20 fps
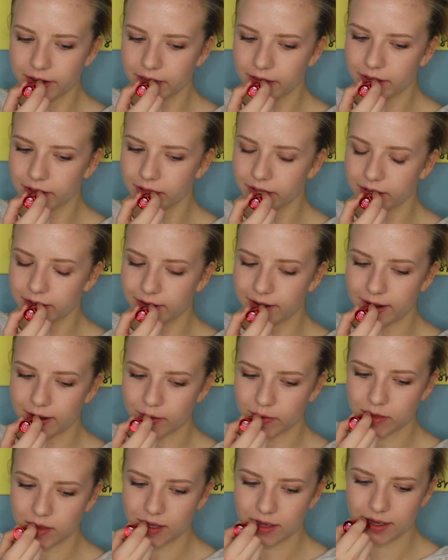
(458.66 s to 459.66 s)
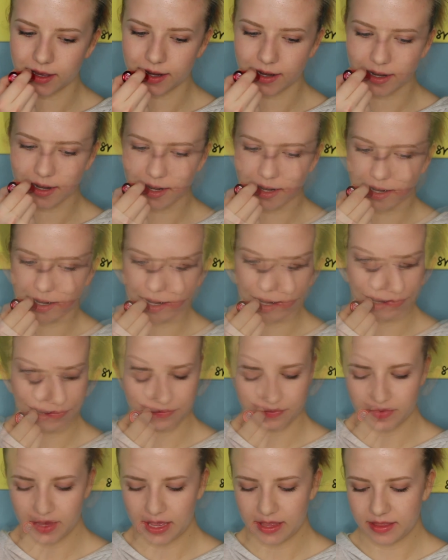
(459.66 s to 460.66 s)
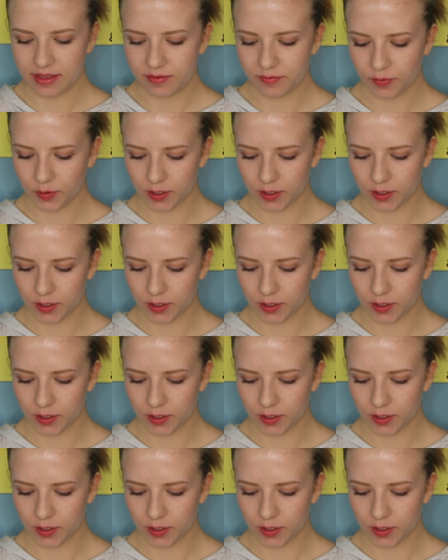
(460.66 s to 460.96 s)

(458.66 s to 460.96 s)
Just stamp that. Then for